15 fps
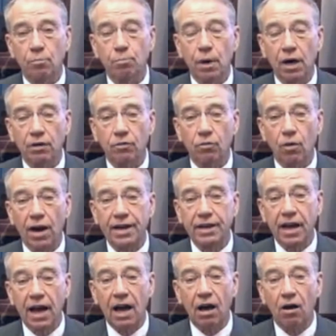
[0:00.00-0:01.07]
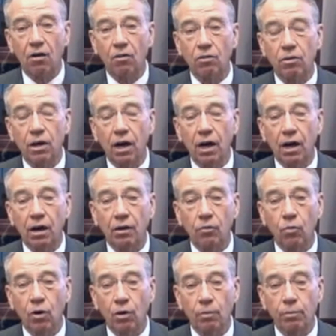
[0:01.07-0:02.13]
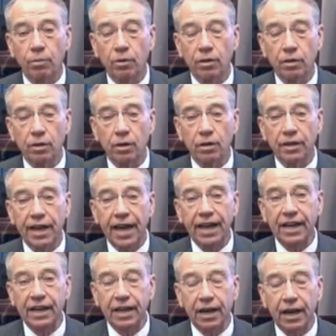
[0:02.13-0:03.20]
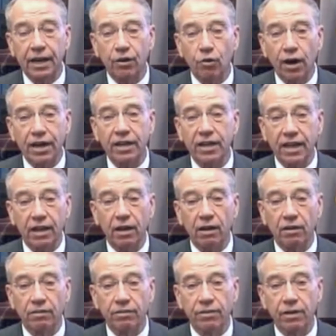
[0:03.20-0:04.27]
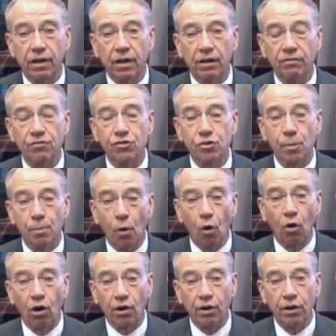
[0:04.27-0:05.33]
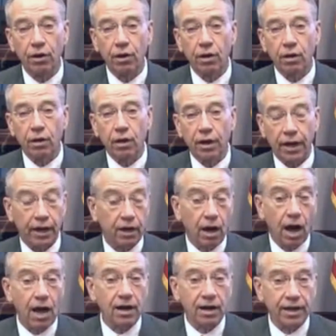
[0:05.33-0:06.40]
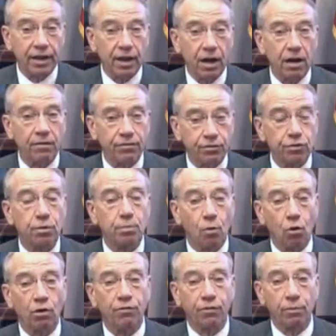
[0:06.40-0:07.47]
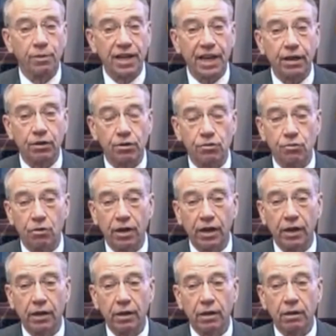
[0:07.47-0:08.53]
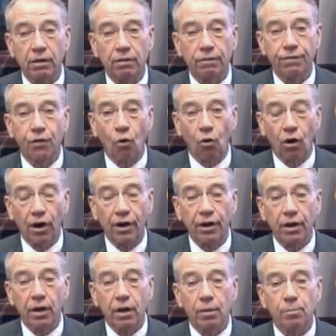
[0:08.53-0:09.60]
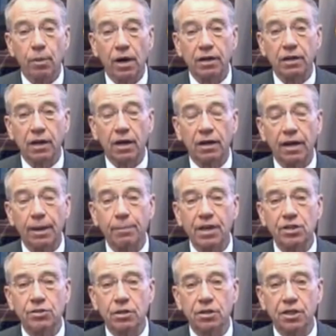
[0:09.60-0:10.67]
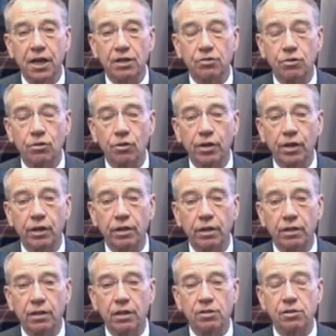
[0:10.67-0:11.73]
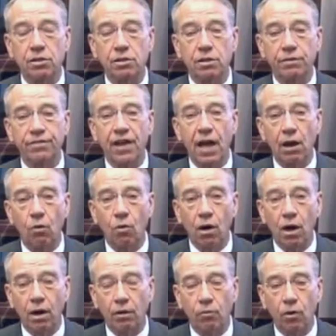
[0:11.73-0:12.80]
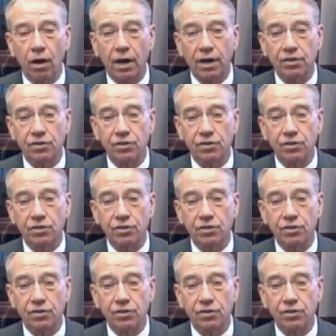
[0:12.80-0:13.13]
But right now, we're gaining a great deal of support, and oddly enough, support from the industry for it. But let me suggest to you that this is a follow-on of what I